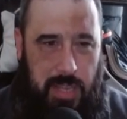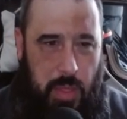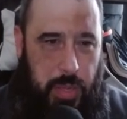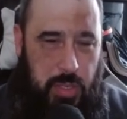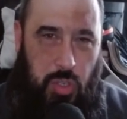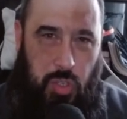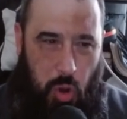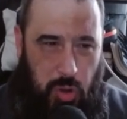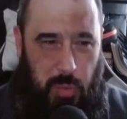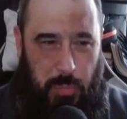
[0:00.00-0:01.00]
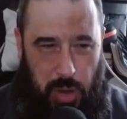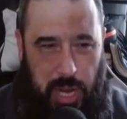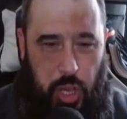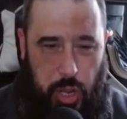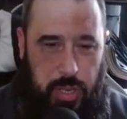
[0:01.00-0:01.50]
I think Sons of Horus are pretty
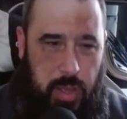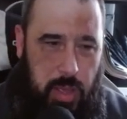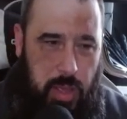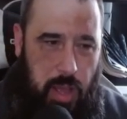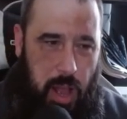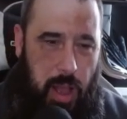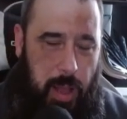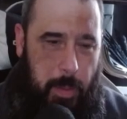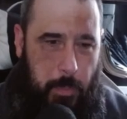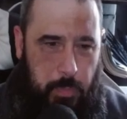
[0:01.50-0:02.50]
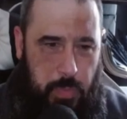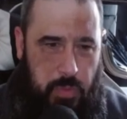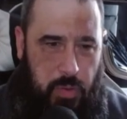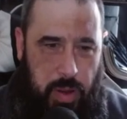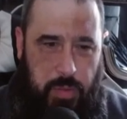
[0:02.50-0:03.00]
good.
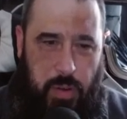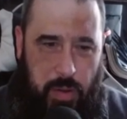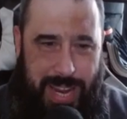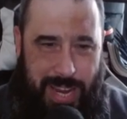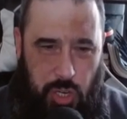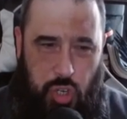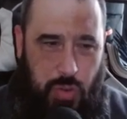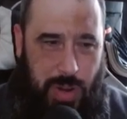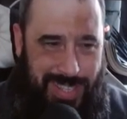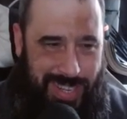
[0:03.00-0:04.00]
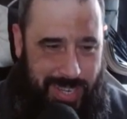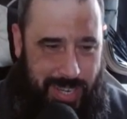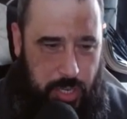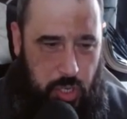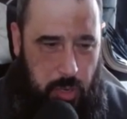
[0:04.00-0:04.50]
Very, very interesting
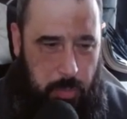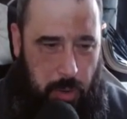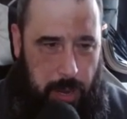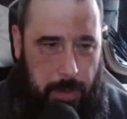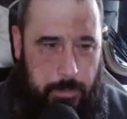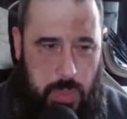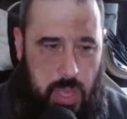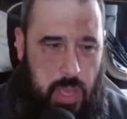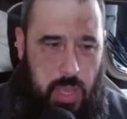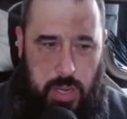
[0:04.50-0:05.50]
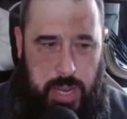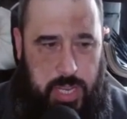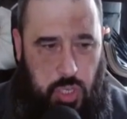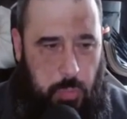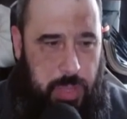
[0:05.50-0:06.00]
legion to play.
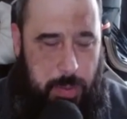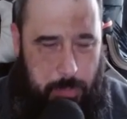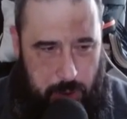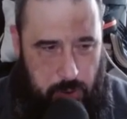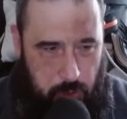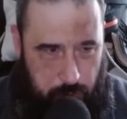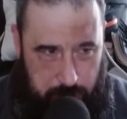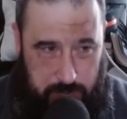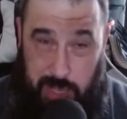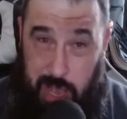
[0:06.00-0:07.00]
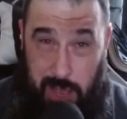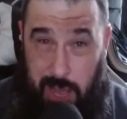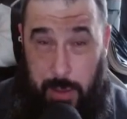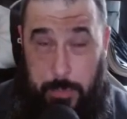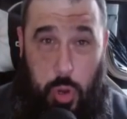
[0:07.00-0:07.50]
Next up, the Imperial Fist,
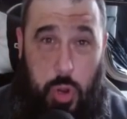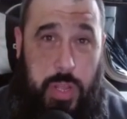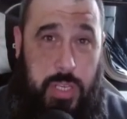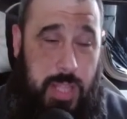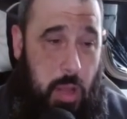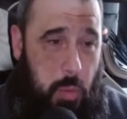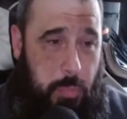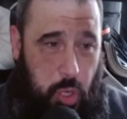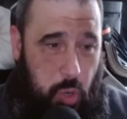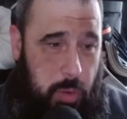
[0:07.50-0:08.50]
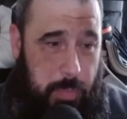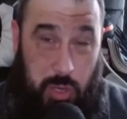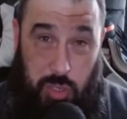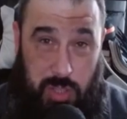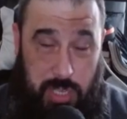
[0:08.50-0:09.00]
and I'm putting this down purely
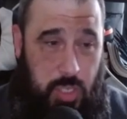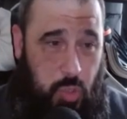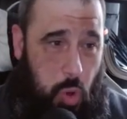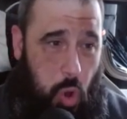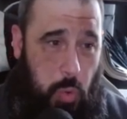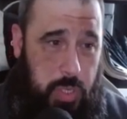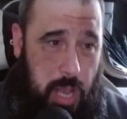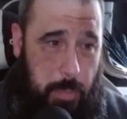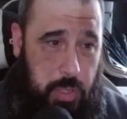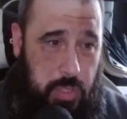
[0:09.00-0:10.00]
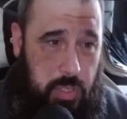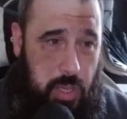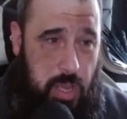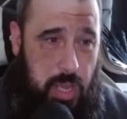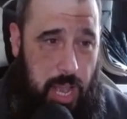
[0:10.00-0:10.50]
because this is what always happens.
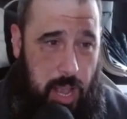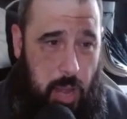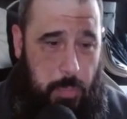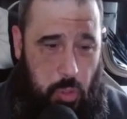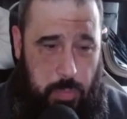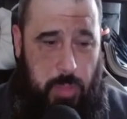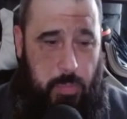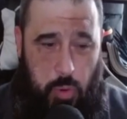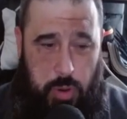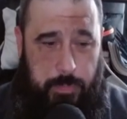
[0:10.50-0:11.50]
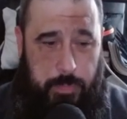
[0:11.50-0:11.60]
I'm going to put them in the broken.